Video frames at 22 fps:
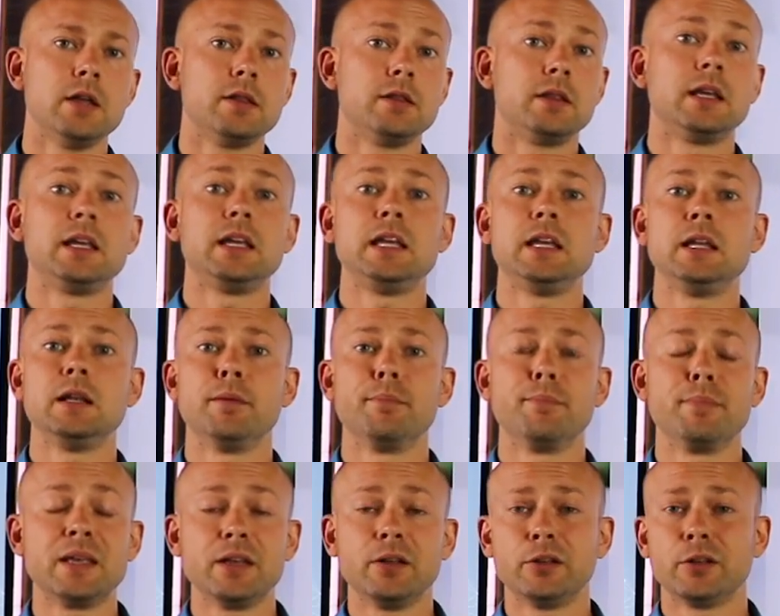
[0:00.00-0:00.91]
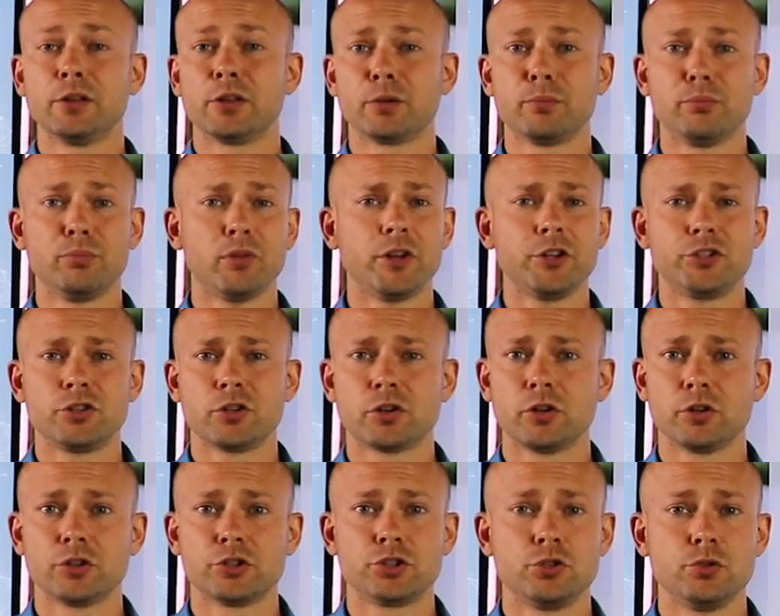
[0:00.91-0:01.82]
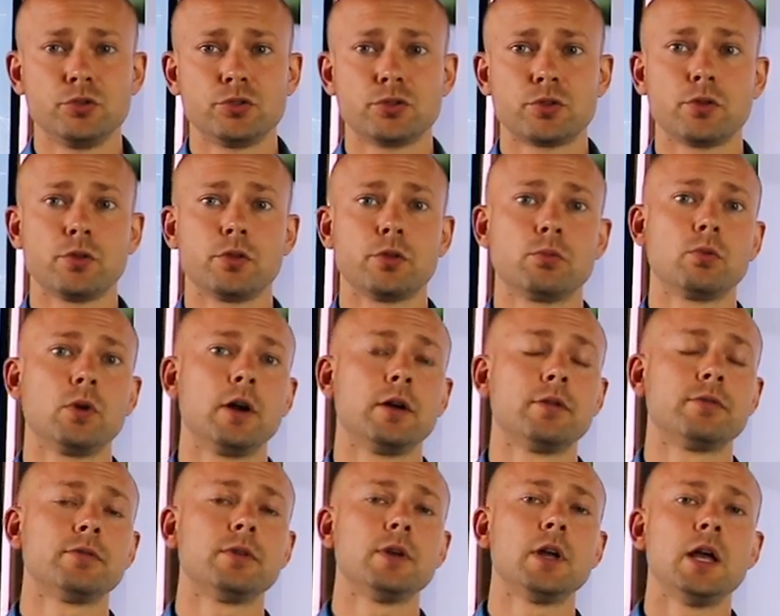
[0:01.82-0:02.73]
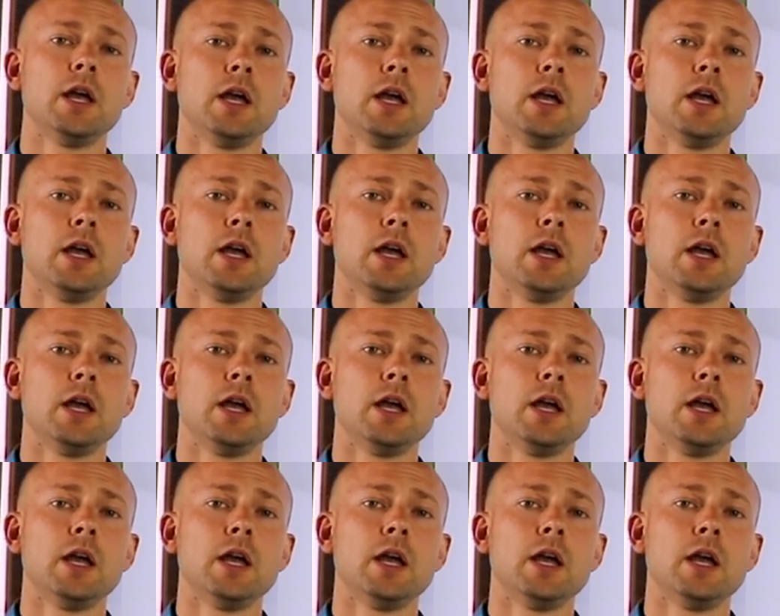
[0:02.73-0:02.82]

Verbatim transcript: They eat a meal and their blood sugar shoots through the roof.